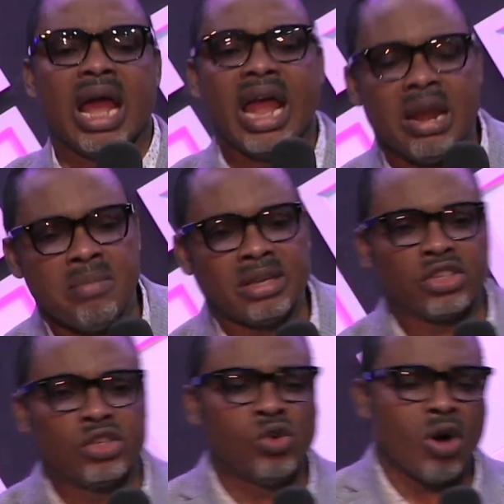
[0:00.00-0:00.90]
It means
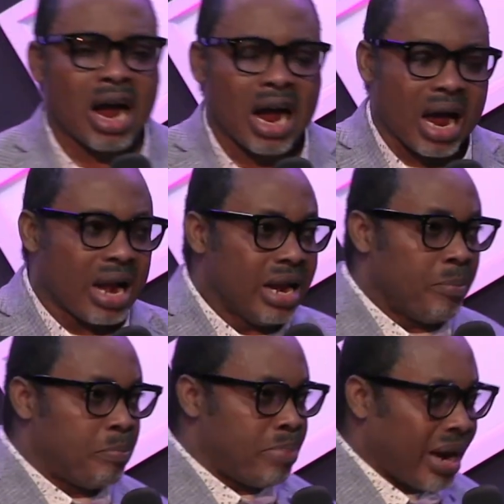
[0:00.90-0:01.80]
you are
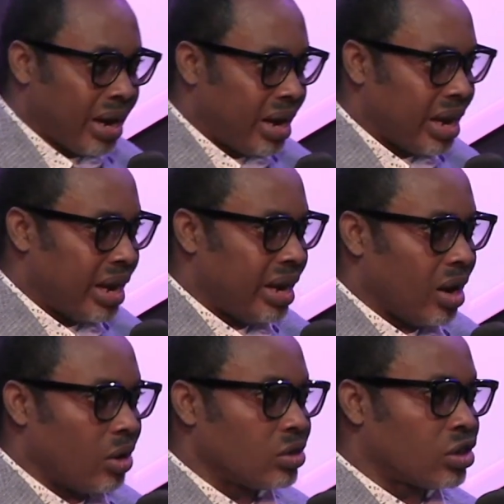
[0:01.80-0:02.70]
depending
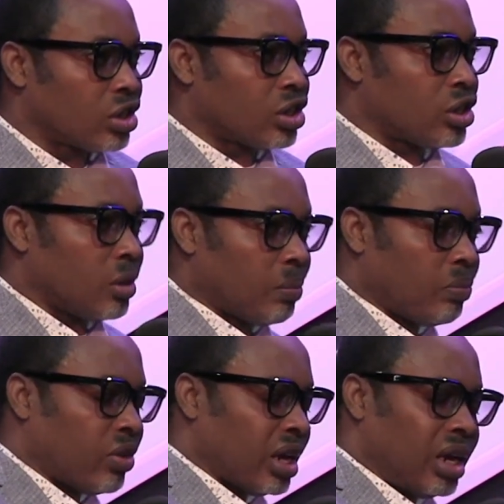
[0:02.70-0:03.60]
on
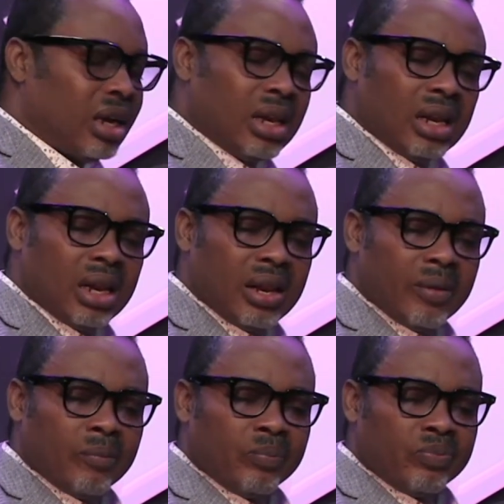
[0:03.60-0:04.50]
something
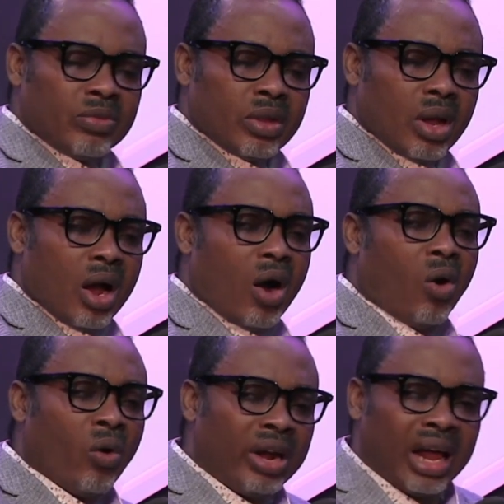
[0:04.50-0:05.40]

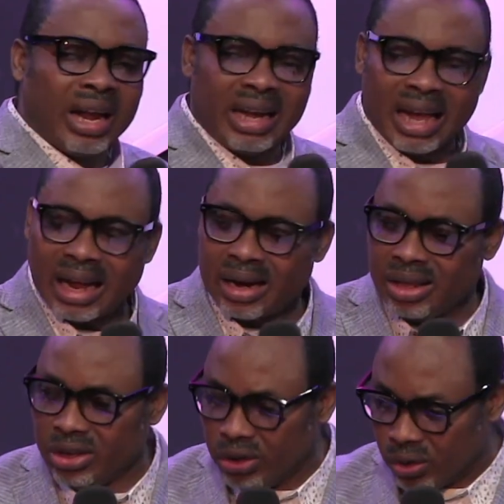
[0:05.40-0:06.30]
other than
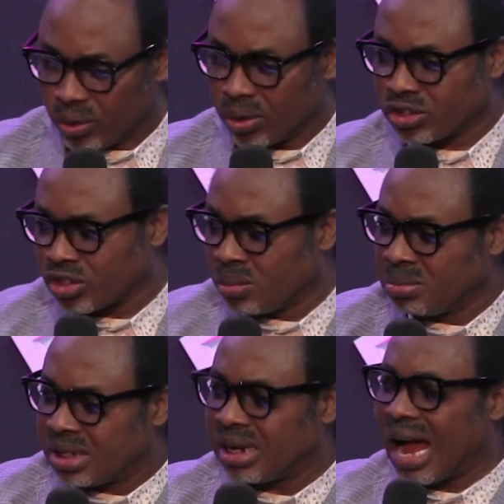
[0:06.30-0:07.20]
you,
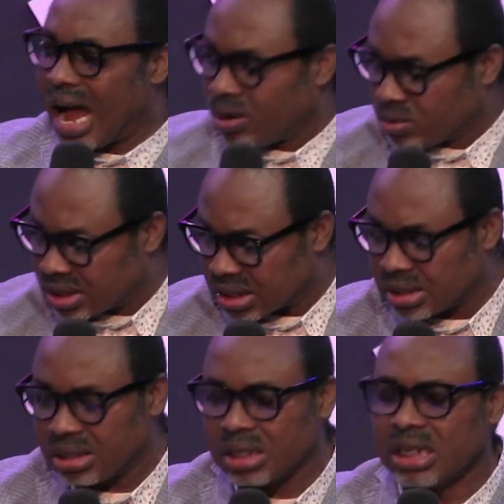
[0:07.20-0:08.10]
something outer.
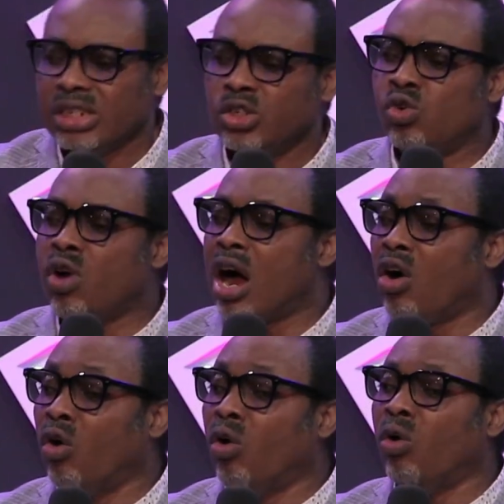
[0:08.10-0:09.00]
You are
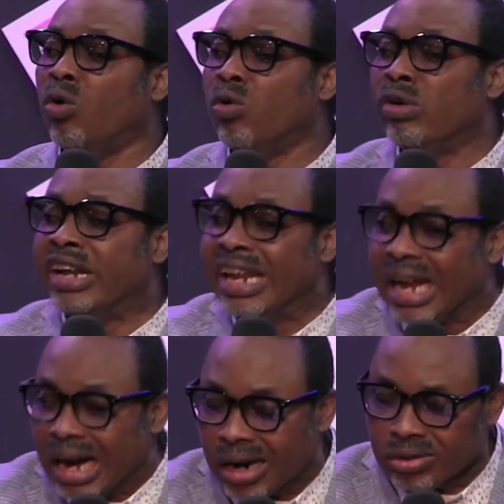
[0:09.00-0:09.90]
holding
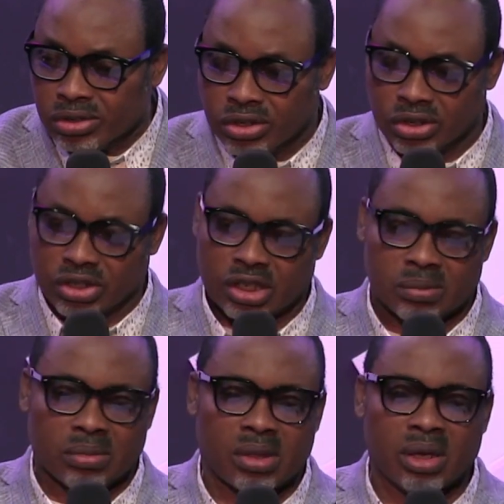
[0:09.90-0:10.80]
on to
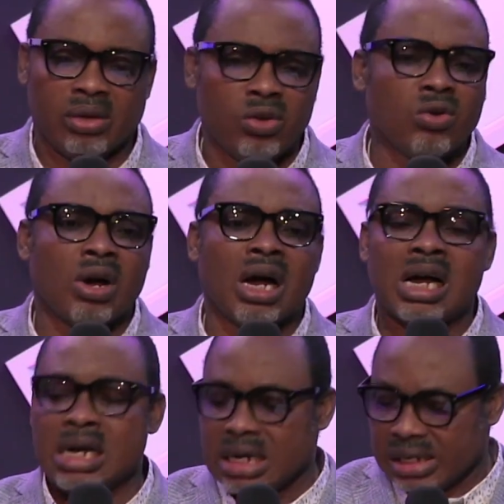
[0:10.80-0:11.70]
something. You are
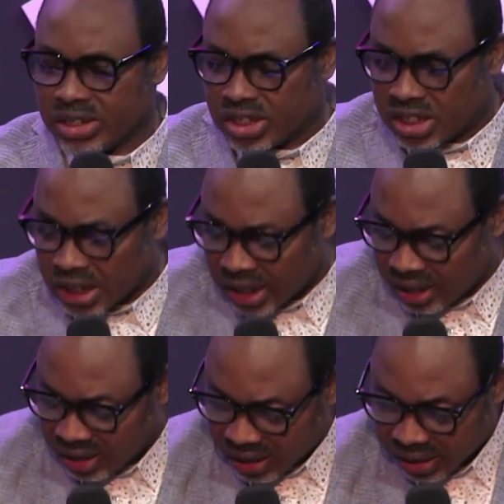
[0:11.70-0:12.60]

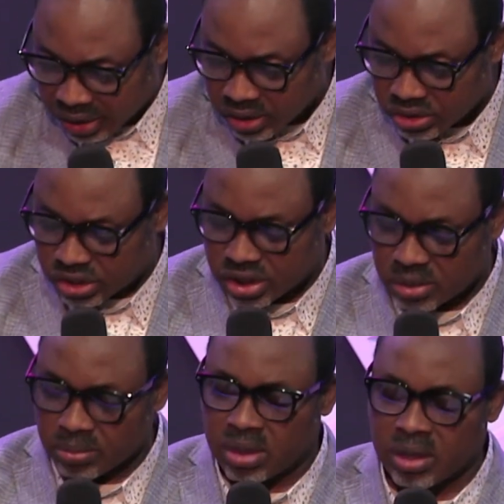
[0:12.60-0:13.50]
standing on
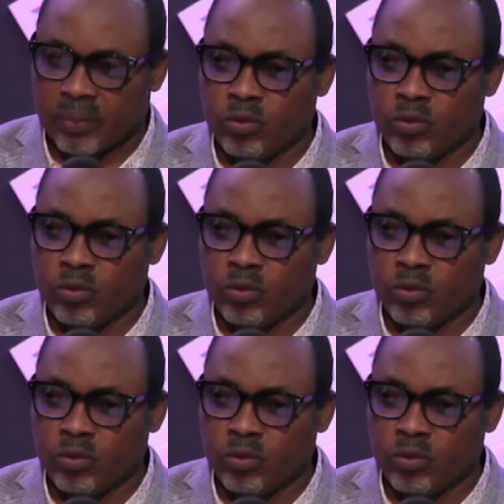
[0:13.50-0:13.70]
something.